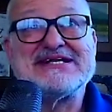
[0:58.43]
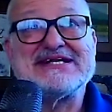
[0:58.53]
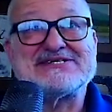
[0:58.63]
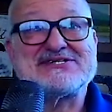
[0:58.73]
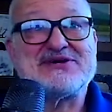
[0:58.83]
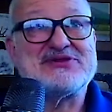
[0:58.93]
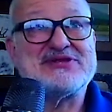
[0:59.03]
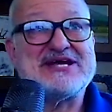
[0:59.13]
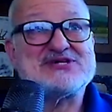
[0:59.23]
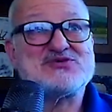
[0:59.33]
Let's go to the
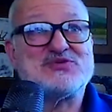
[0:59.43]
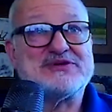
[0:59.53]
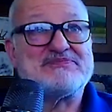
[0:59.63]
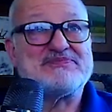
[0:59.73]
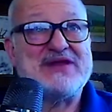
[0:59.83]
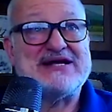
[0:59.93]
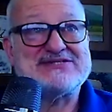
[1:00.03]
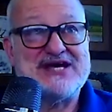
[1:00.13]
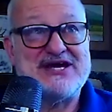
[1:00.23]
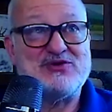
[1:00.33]
next one. I'll
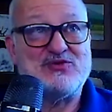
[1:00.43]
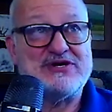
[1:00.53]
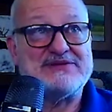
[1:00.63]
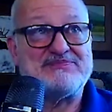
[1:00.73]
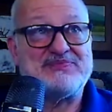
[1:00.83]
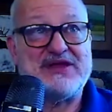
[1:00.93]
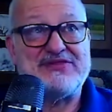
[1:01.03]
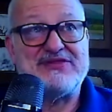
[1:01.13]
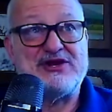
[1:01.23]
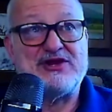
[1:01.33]
tell you what,
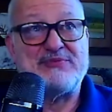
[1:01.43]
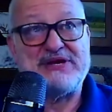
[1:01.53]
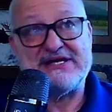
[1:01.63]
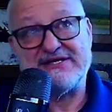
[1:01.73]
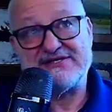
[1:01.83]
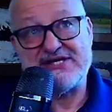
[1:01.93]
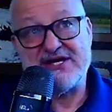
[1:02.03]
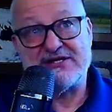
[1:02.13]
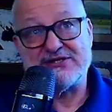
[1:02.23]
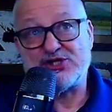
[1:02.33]
the dependency
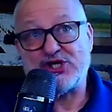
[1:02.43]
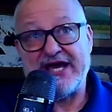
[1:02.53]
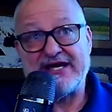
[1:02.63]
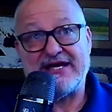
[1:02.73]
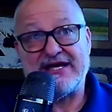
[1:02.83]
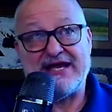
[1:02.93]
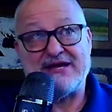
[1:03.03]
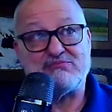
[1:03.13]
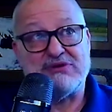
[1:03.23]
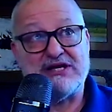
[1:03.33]
on China
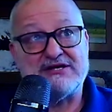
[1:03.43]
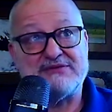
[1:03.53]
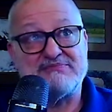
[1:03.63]
and blood